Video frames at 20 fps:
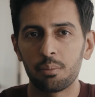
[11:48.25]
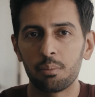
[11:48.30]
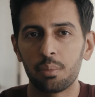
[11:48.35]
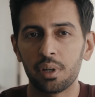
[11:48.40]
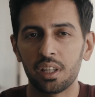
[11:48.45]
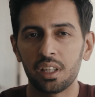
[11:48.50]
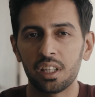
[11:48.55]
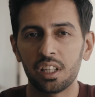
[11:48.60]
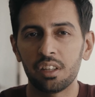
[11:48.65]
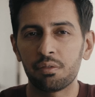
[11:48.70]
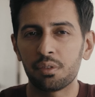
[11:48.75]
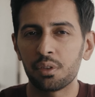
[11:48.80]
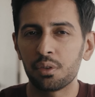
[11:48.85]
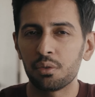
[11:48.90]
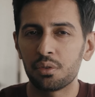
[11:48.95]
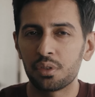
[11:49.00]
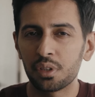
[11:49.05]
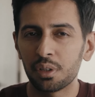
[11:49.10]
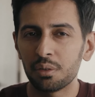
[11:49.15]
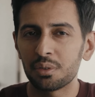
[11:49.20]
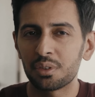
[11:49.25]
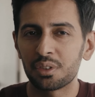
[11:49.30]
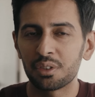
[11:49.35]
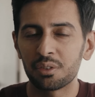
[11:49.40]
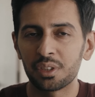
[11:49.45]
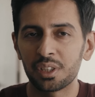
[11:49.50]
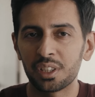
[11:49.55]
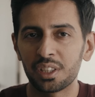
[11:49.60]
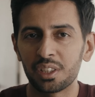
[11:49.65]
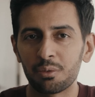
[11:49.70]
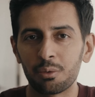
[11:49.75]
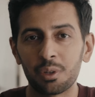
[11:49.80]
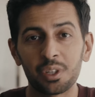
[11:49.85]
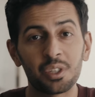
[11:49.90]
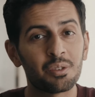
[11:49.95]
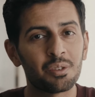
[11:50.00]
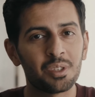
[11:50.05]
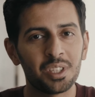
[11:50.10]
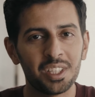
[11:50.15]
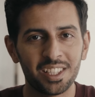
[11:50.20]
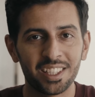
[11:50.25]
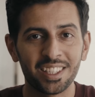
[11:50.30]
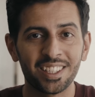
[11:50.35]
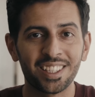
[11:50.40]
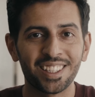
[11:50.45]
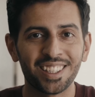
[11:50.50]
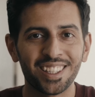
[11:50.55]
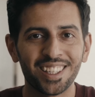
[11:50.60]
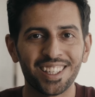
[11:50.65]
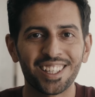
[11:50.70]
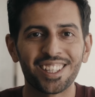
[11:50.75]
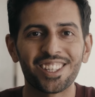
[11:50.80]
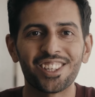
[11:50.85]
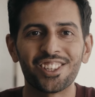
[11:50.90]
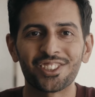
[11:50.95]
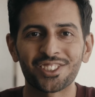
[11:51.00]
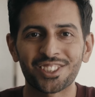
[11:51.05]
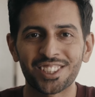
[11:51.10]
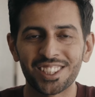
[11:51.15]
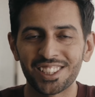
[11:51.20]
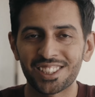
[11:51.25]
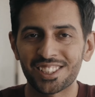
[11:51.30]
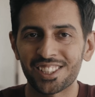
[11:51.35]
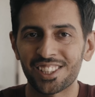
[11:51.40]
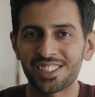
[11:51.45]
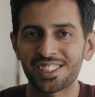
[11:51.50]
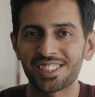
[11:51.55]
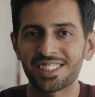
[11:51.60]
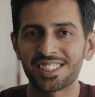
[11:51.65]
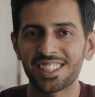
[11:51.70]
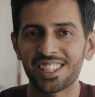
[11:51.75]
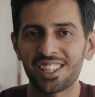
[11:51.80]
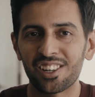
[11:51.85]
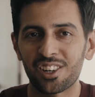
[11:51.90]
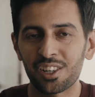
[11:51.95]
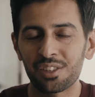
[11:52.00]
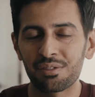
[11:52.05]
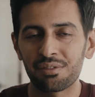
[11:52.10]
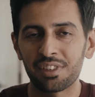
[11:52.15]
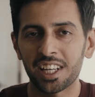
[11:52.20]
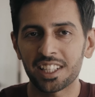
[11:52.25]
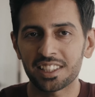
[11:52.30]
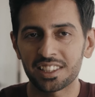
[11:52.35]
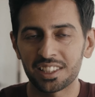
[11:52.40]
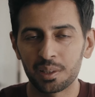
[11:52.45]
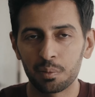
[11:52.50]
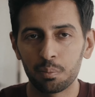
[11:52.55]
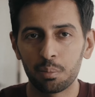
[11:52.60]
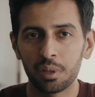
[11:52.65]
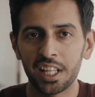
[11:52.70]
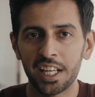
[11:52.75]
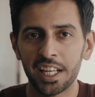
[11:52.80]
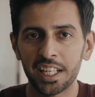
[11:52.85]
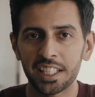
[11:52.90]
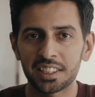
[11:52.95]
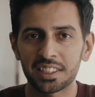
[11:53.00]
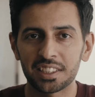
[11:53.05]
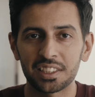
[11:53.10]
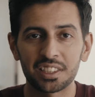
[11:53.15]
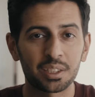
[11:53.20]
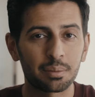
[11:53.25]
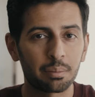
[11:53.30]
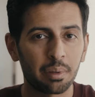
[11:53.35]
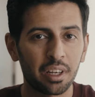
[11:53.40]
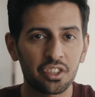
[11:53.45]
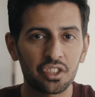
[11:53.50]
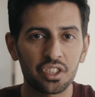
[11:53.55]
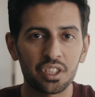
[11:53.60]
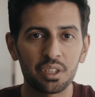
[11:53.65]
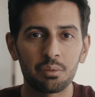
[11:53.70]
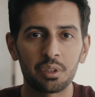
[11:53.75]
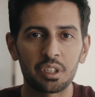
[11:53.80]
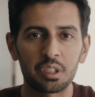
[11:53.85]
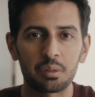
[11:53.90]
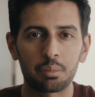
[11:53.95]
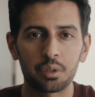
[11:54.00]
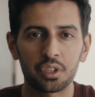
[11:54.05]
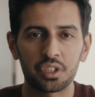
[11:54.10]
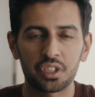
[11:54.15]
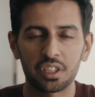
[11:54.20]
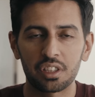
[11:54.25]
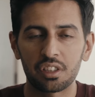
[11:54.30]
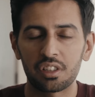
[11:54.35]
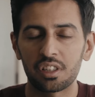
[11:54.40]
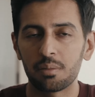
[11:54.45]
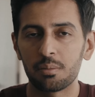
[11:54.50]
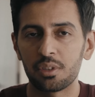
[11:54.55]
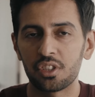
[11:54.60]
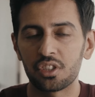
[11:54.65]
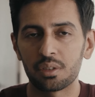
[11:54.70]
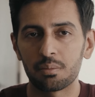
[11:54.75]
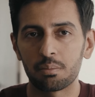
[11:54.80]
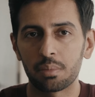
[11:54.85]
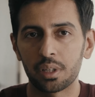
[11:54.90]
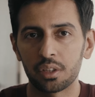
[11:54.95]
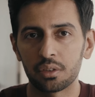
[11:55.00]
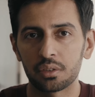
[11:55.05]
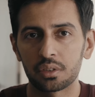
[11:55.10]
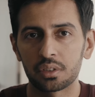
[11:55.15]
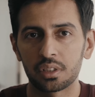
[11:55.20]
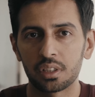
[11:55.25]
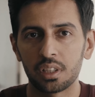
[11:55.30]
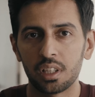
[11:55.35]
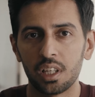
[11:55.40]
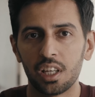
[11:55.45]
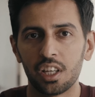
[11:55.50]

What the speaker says: But if you don't do it when you need it, you'll start to see artifacts in the blacks, especially when you're pushing your image in post.